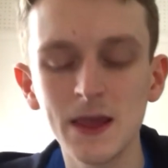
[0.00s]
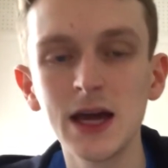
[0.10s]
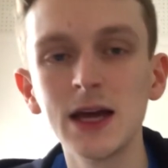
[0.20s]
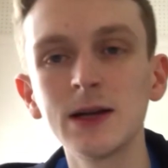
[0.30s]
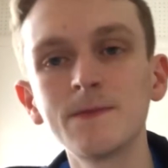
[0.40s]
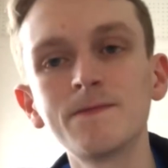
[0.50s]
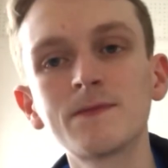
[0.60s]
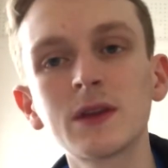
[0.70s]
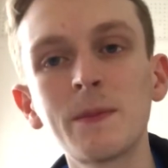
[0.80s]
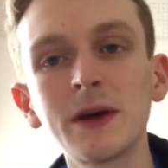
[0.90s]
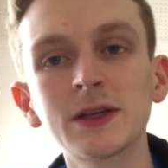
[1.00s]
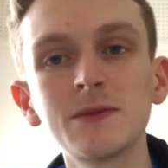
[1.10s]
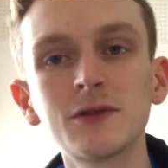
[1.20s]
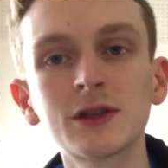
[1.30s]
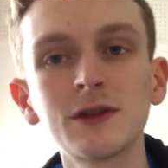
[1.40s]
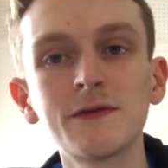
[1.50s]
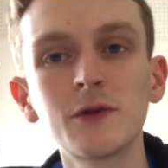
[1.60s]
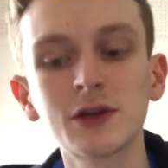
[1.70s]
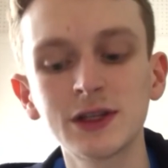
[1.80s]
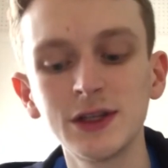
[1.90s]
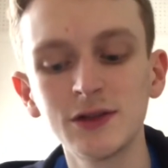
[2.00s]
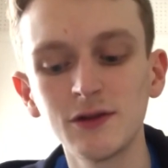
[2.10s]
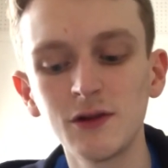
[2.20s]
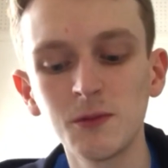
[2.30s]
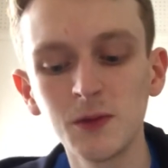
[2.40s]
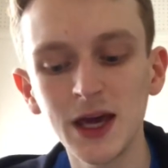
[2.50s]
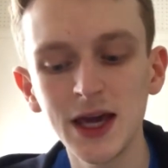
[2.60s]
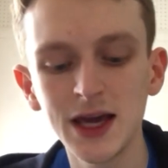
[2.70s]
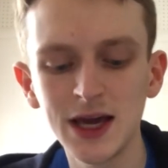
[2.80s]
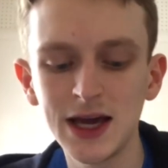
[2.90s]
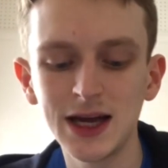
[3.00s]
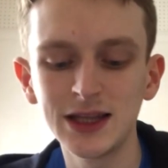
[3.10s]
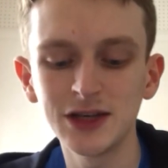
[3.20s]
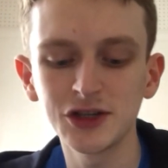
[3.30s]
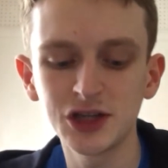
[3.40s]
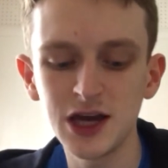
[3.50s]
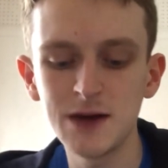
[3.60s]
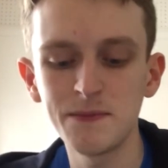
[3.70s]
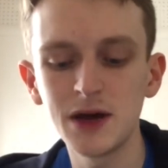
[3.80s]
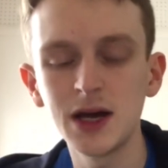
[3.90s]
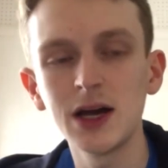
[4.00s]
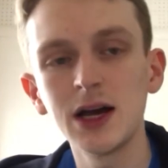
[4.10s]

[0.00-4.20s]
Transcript: The person mostly focuses on their weight and their shape.